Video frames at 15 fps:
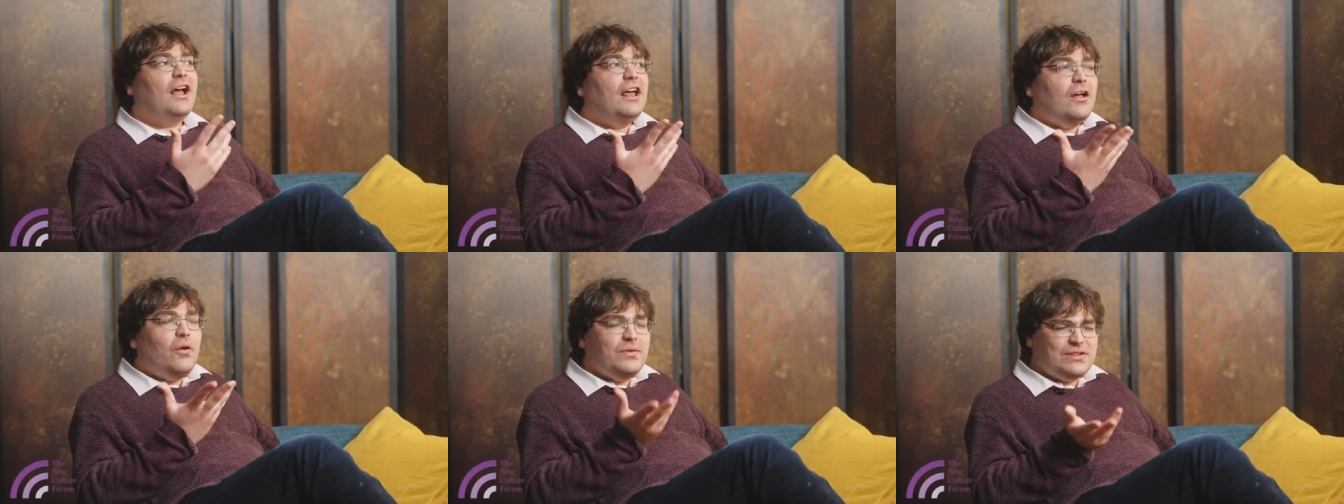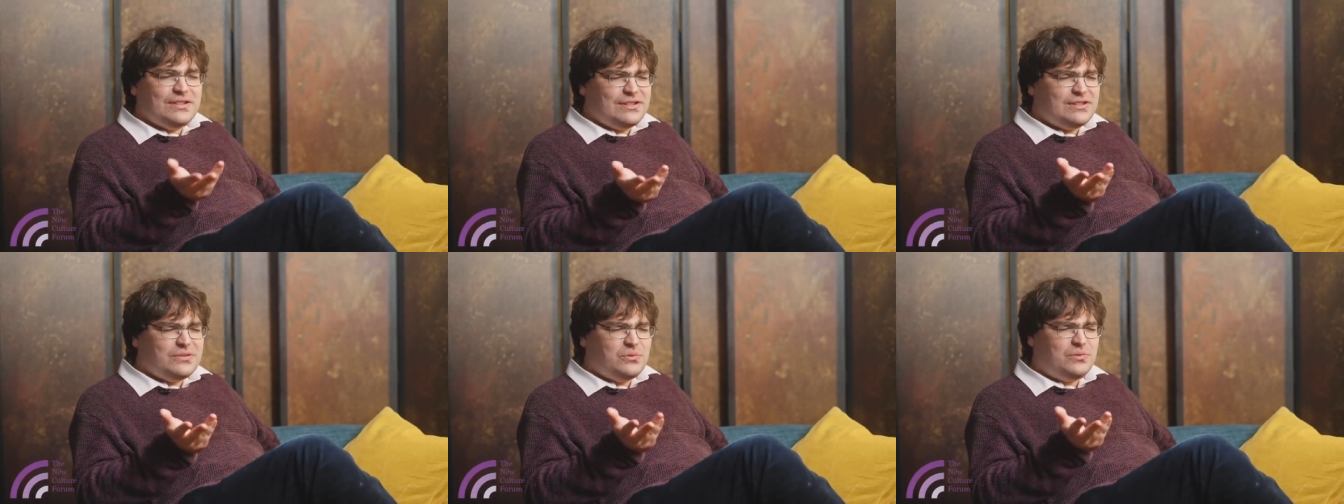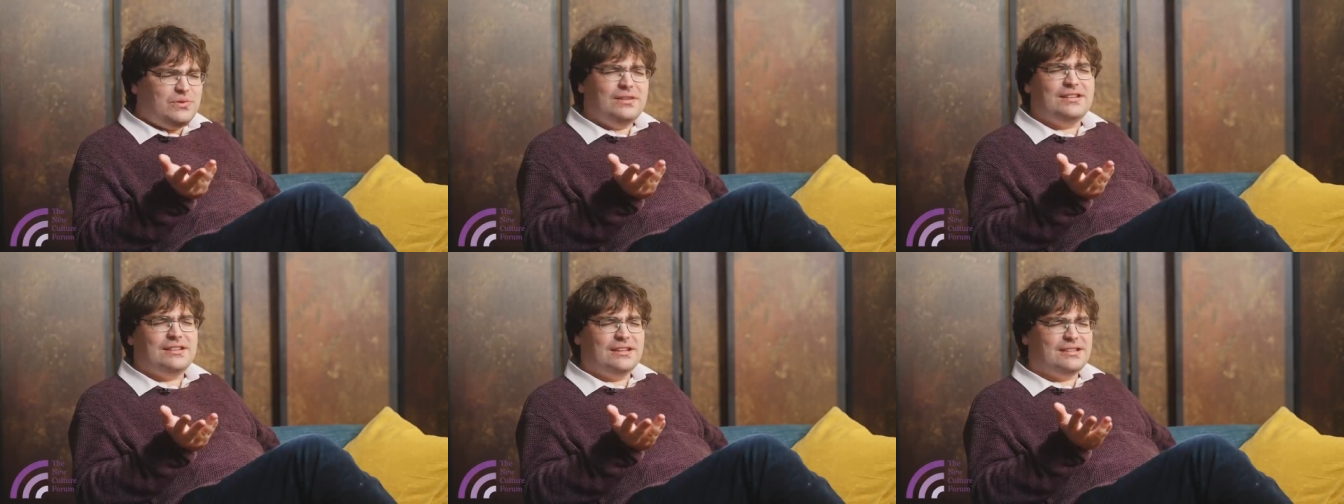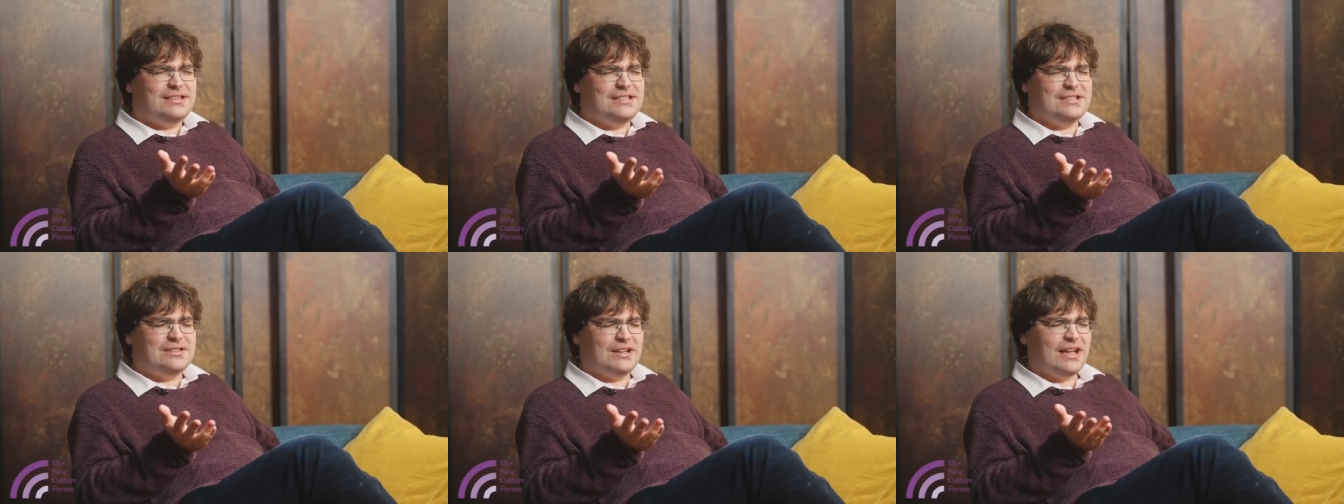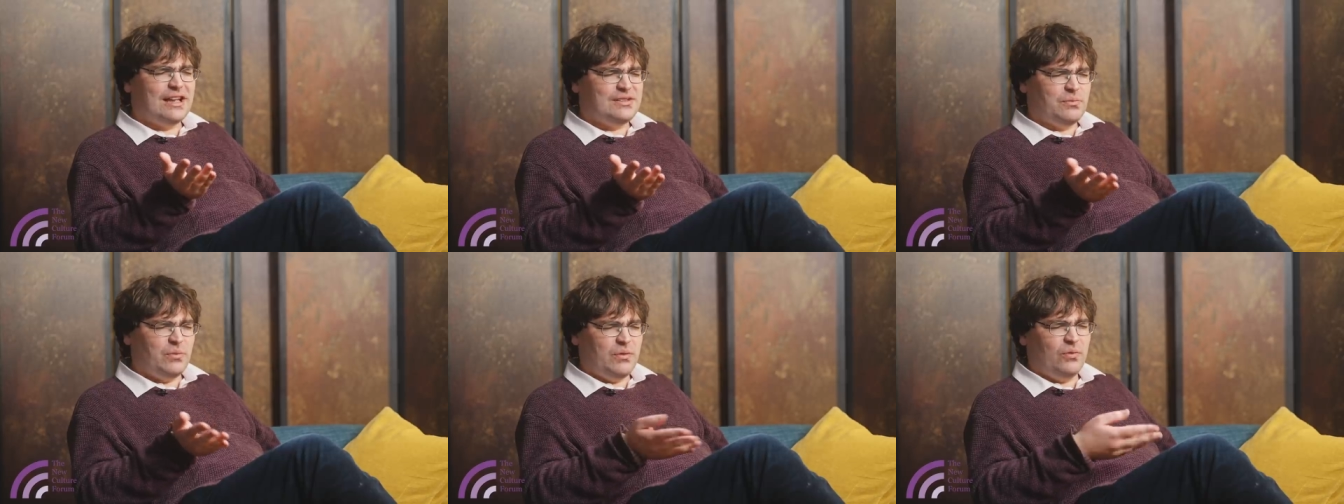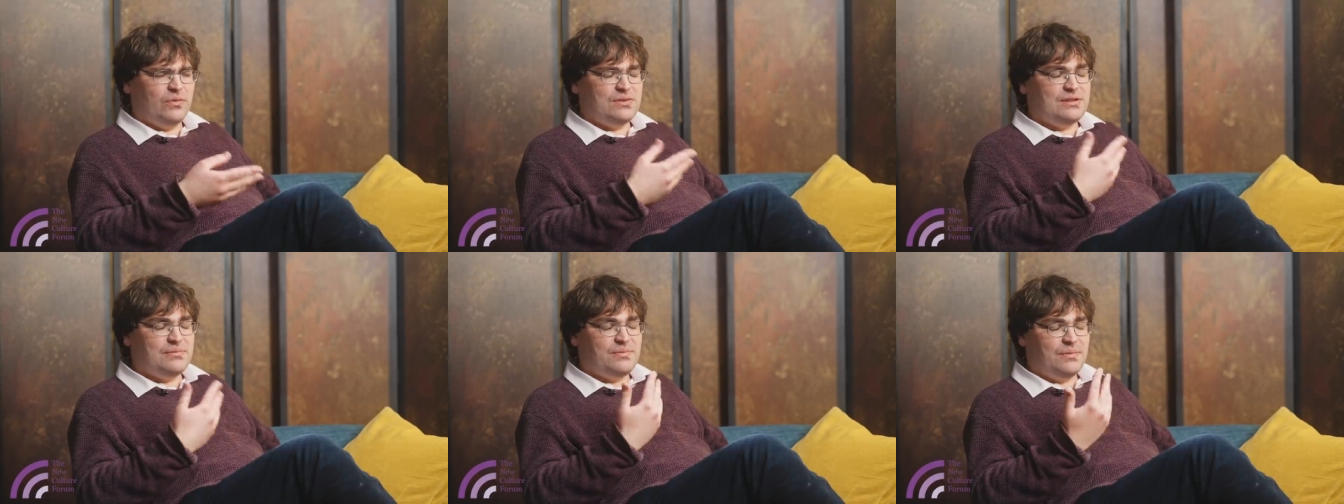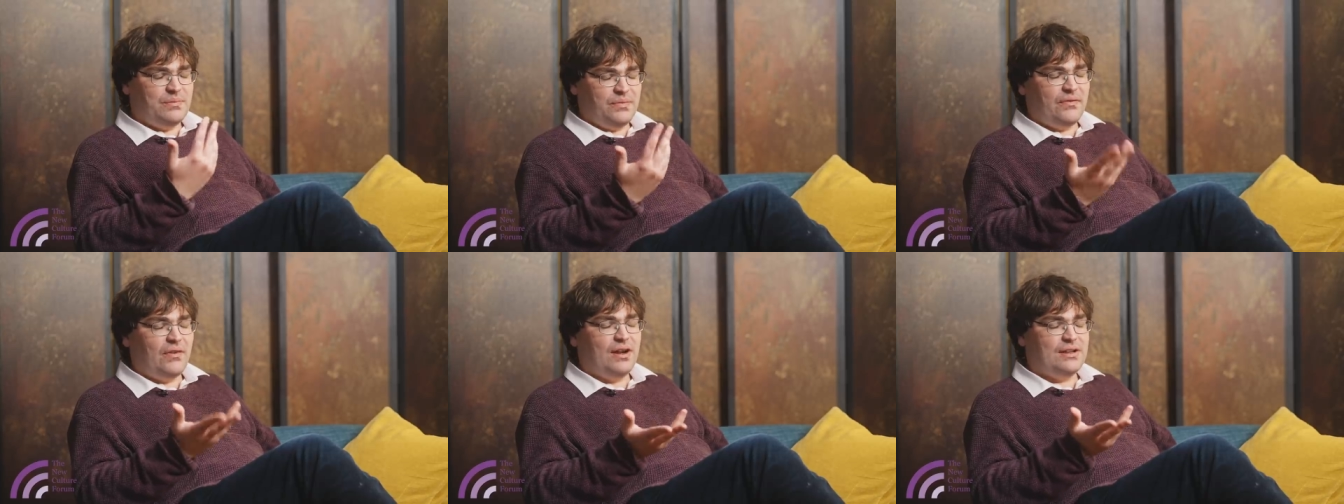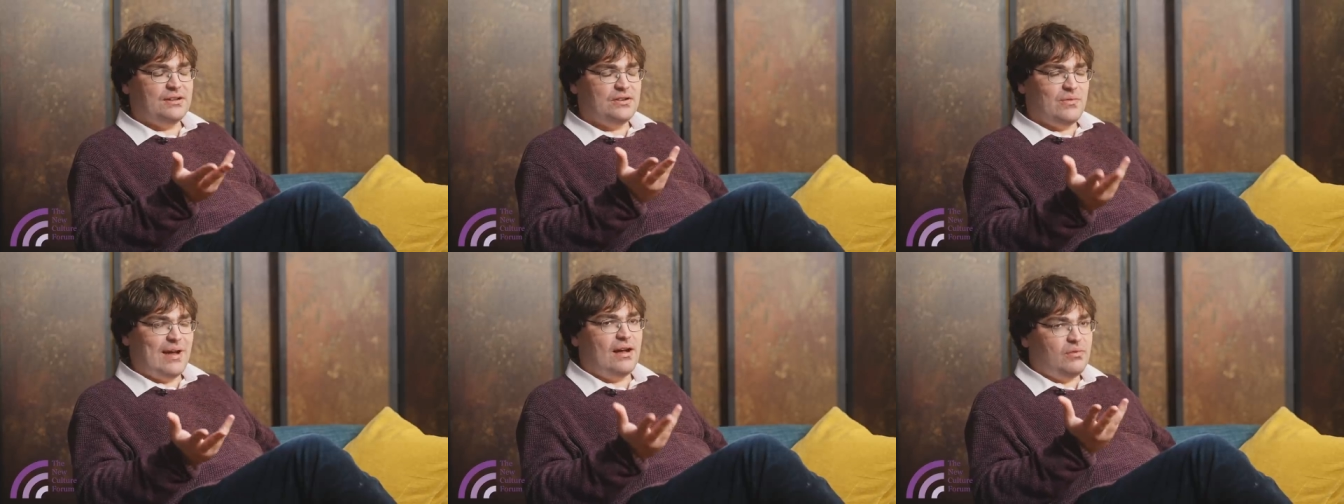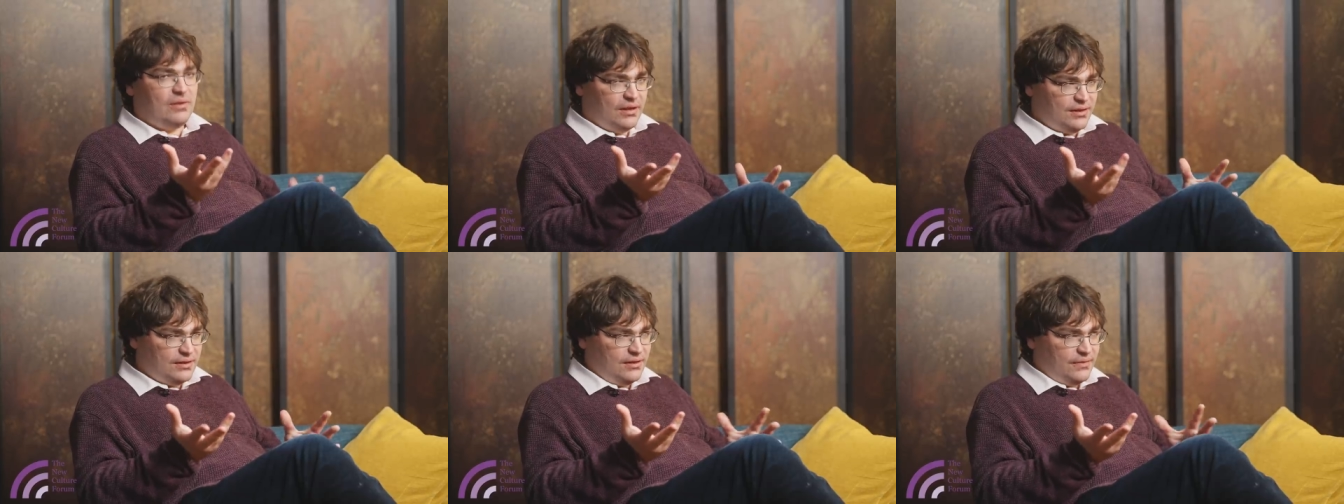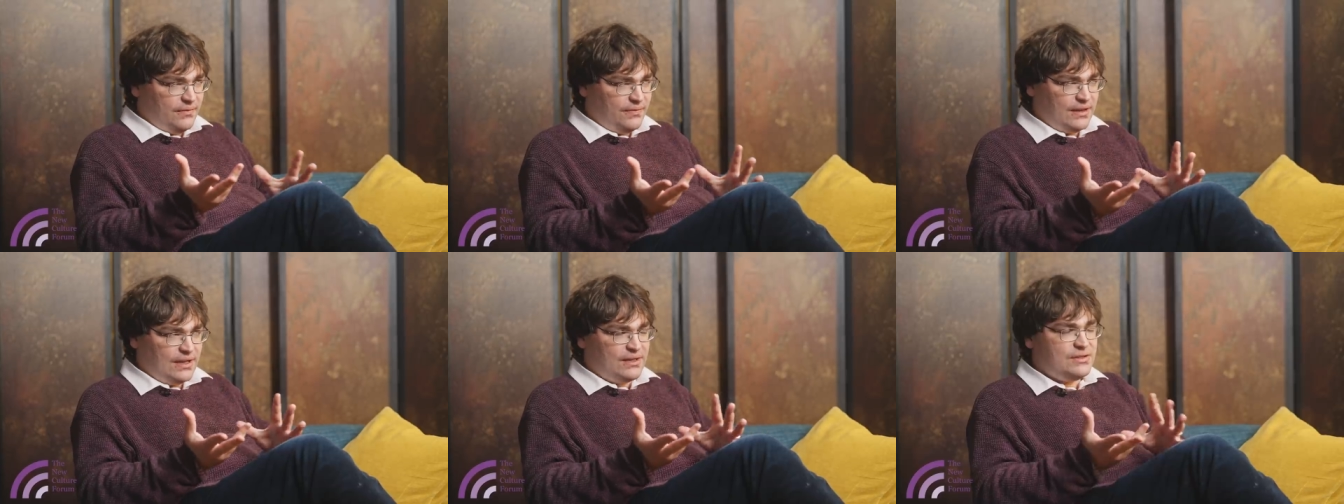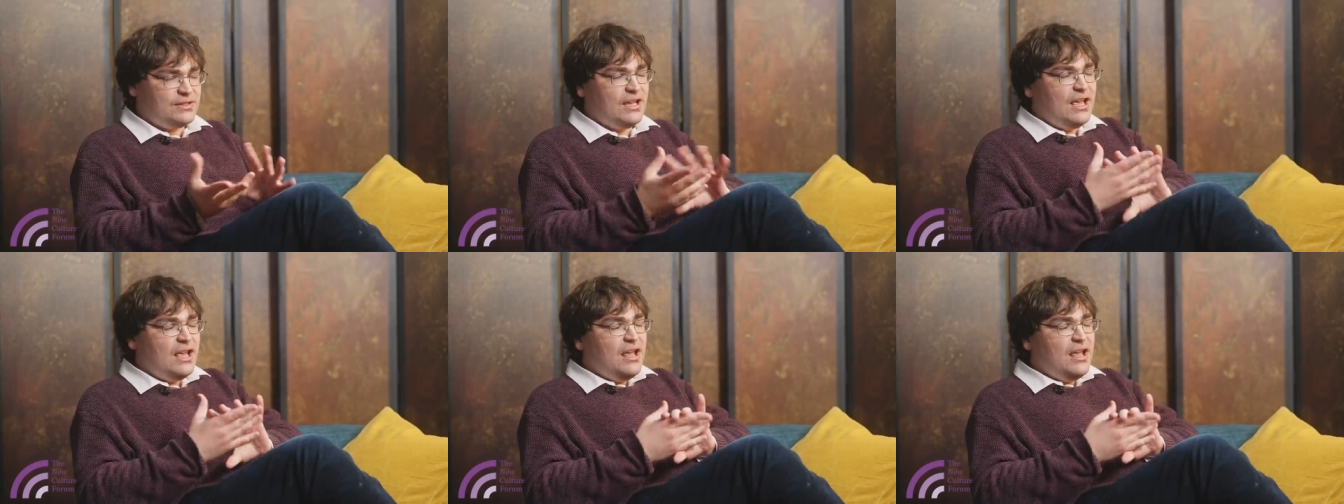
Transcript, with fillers: obviously this is the case, and we want to provide a new outlet for this.